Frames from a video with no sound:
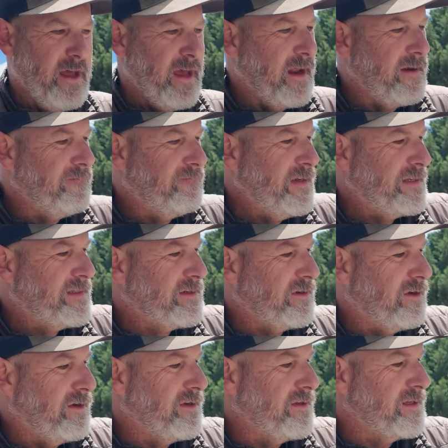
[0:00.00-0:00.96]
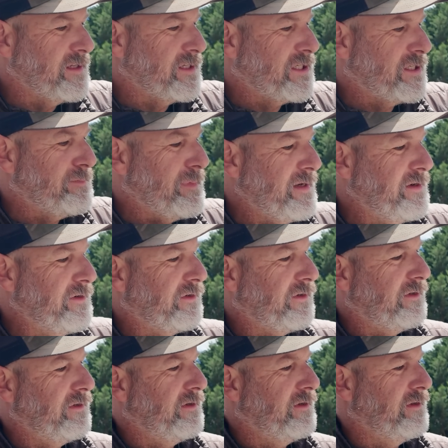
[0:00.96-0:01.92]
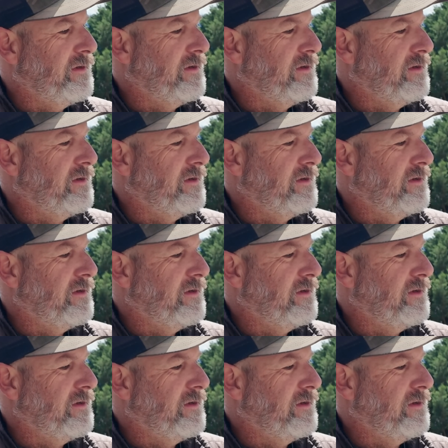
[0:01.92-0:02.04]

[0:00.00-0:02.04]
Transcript: and it fits onto this spindle.